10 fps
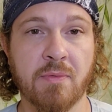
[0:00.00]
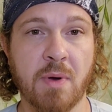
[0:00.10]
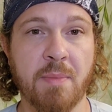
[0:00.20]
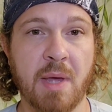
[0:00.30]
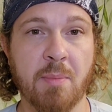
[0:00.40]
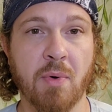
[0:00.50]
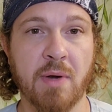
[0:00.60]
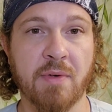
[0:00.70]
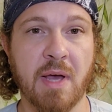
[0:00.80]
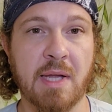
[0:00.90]
from that
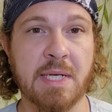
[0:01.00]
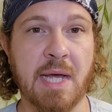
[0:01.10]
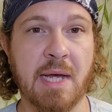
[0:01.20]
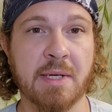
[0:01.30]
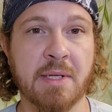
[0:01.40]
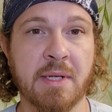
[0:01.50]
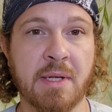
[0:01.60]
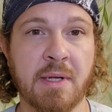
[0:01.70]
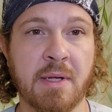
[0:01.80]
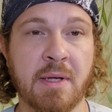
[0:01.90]
point of contact
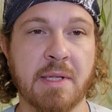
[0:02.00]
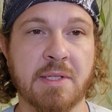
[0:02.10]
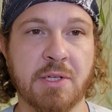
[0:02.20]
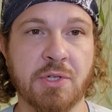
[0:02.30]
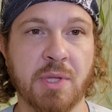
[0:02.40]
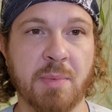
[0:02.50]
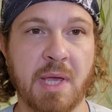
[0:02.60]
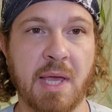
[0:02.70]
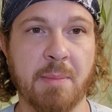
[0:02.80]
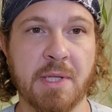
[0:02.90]
and essentially
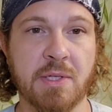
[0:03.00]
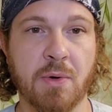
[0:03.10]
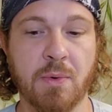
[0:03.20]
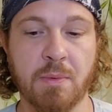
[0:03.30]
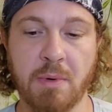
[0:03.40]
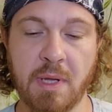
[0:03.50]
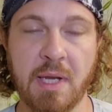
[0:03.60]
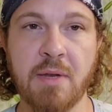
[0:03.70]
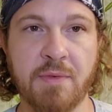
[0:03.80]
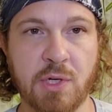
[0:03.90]
became its own
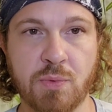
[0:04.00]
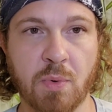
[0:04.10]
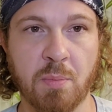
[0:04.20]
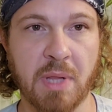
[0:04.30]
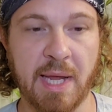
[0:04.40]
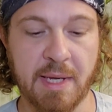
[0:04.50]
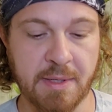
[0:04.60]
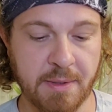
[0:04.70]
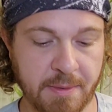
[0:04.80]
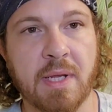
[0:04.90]
individual
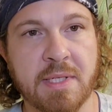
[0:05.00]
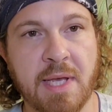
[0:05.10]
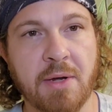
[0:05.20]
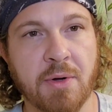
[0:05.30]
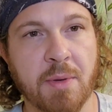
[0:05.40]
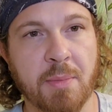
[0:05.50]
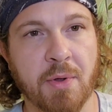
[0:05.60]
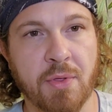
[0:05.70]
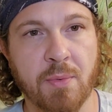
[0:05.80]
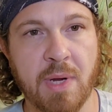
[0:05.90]
plant. In container
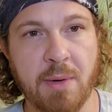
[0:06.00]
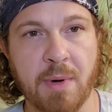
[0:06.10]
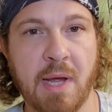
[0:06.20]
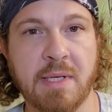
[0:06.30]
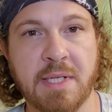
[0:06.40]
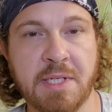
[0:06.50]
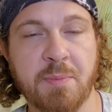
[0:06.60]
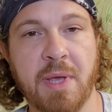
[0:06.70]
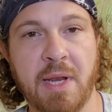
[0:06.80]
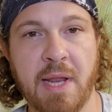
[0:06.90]
number 3, where I
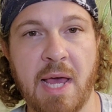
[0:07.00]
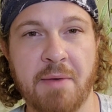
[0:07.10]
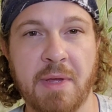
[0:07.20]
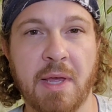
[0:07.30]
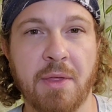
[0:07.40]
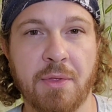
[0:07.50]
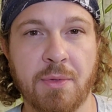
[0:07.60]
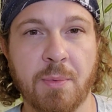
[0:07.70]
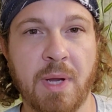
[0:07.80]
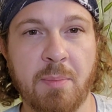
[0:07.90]
anticipated having
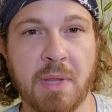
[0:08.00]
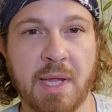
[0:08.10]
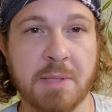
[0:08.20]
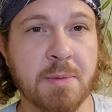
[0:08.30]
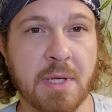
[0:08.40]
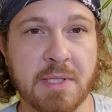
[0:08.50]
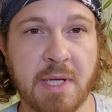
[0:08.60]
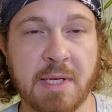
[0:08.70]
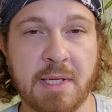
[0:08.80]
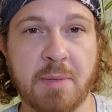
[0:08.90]
3 plants because
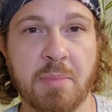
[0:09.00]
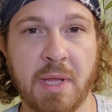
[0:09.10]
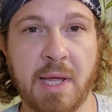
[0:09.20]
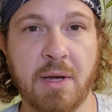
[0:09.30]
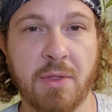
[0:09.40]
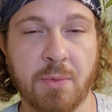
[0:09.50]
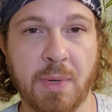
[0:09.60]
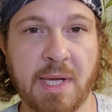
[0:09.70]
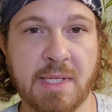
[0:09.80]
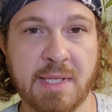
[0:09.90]
I did plant
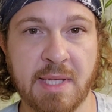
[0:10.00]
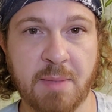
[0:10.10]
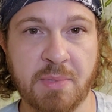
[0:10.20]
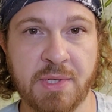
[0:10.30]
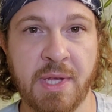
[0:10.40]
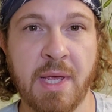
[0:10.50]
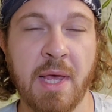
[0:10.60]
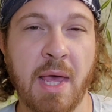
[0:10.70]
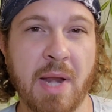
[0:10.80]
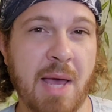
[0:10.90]
3 slips,
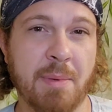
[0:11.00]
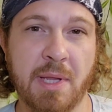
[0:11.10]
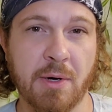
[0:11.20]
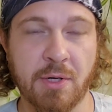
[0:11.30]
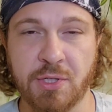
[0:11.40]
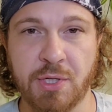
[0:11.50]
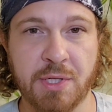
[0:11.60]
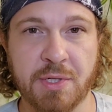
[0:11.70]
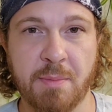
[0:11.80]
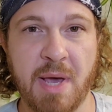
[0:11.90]
I think what happened there is
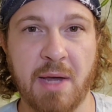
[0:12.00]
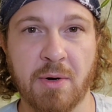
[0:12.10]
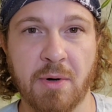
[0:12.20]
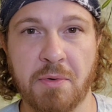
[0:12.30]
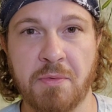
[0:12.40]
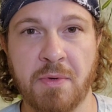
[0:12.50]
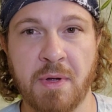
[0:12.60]
just a matter of